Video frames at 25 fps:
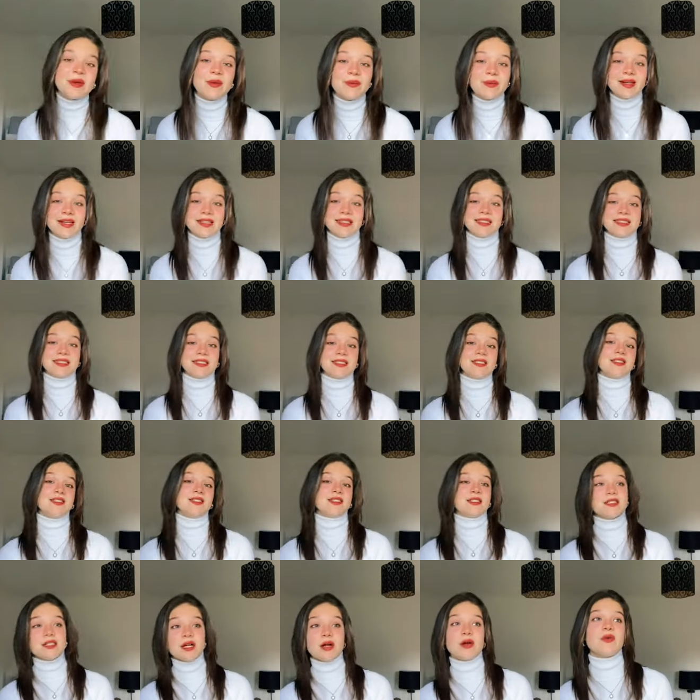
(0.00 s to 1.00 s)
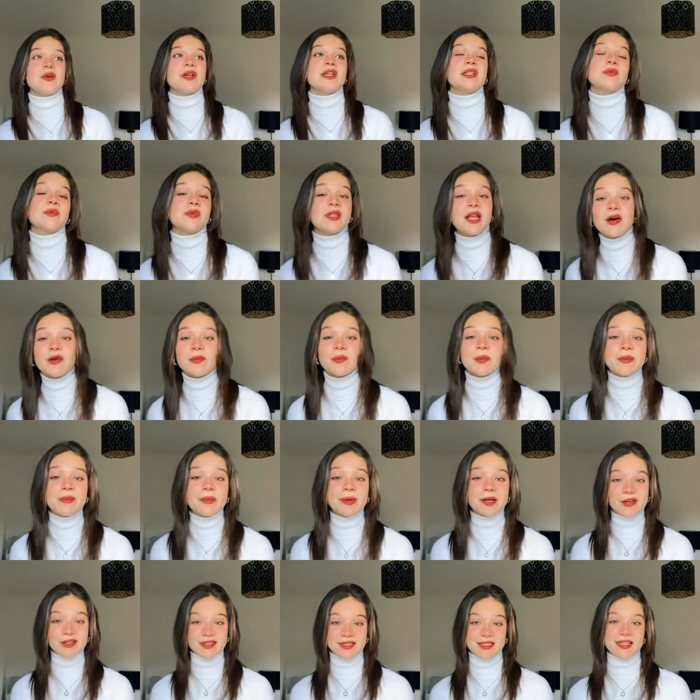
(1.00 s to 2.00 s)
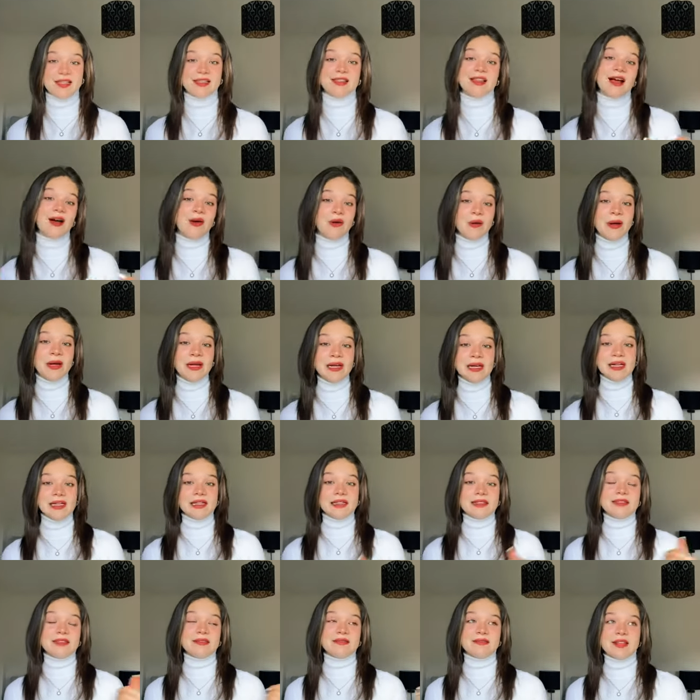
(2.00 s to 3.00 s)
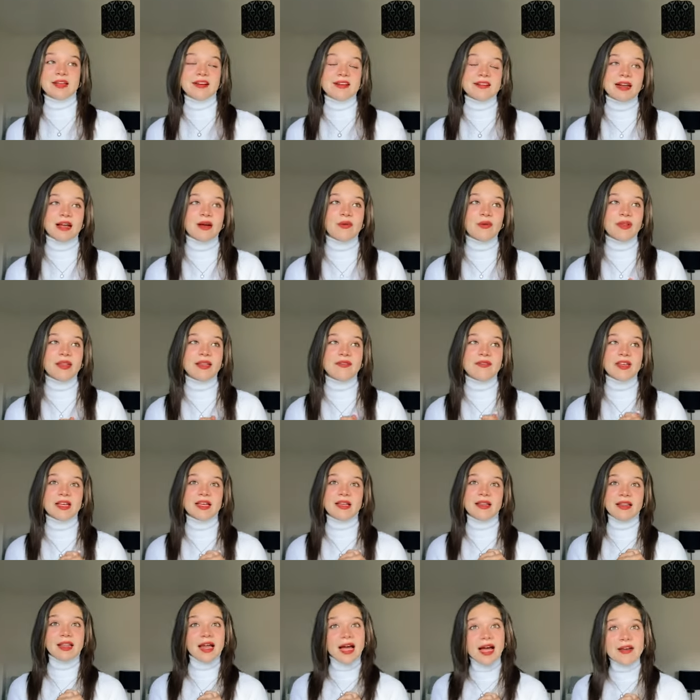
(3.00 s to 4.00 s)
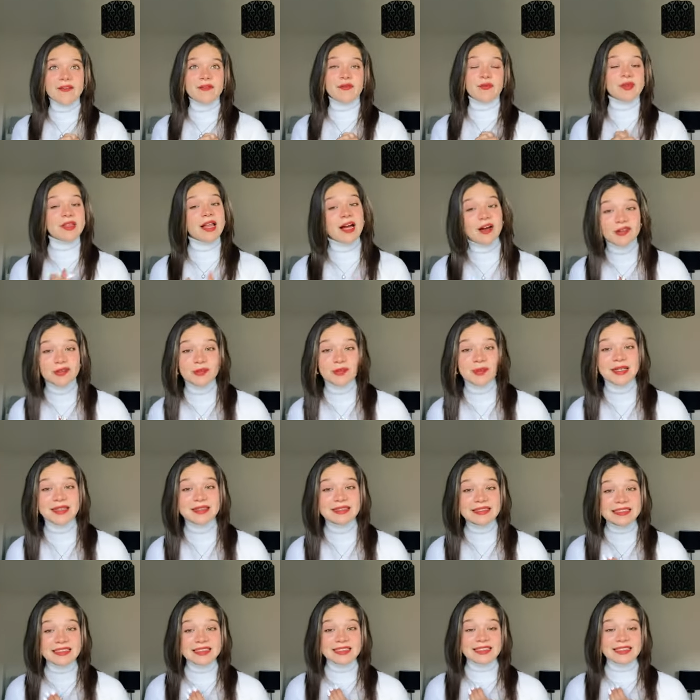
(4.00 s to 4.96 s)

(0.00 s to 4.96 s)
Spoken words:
when I see the stories without me because they are now living a life without me.